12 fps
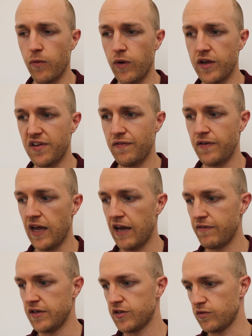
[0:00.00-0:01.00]
Whereas if you're
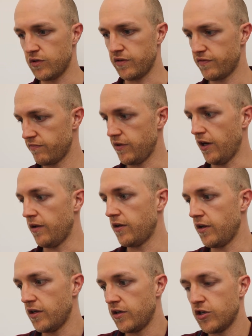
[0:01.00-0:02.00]
having sort of, you know,
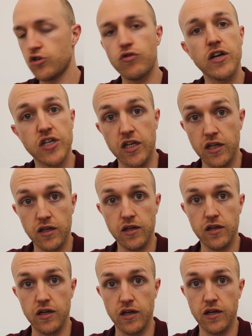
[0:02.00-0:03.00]
you're stretching
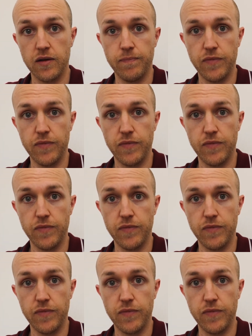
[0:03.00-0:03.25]
the